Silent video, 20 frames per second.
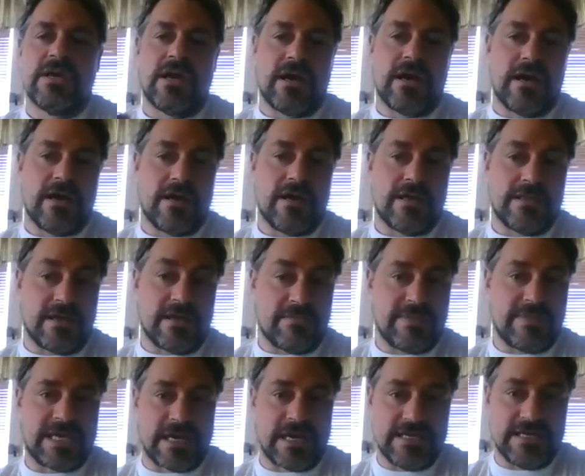their
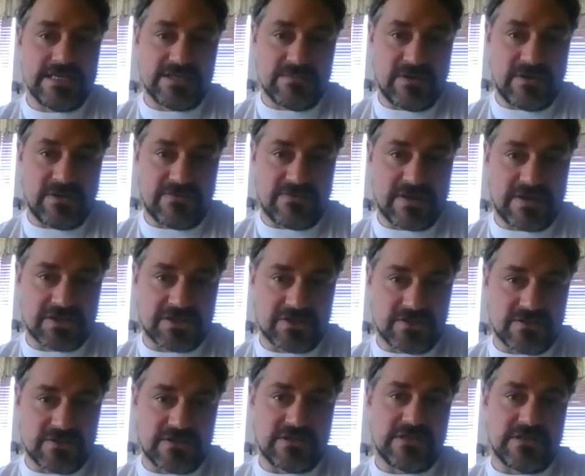mechanism of
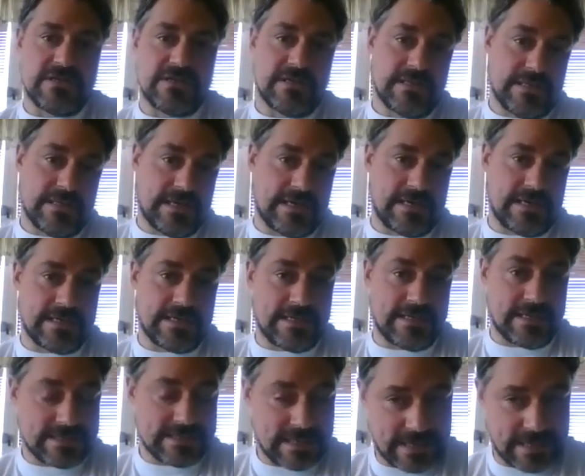action,
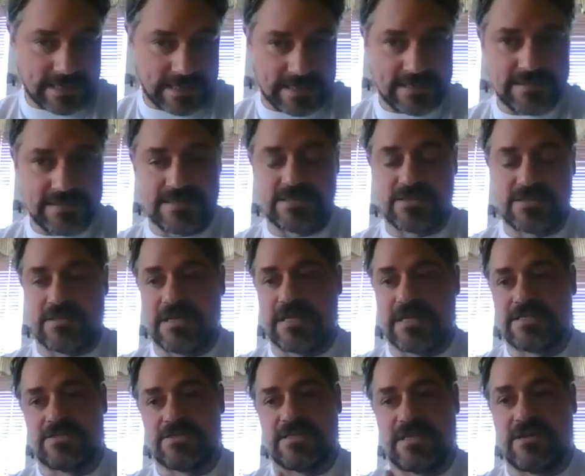their target. So
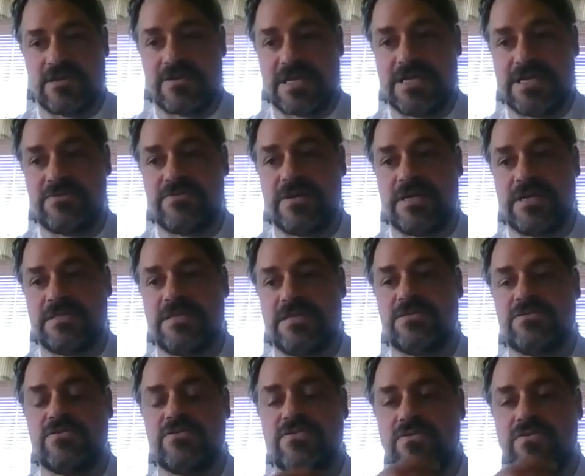that's directly related
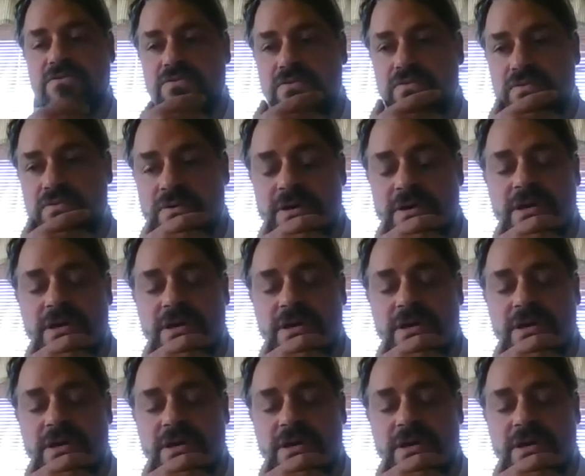to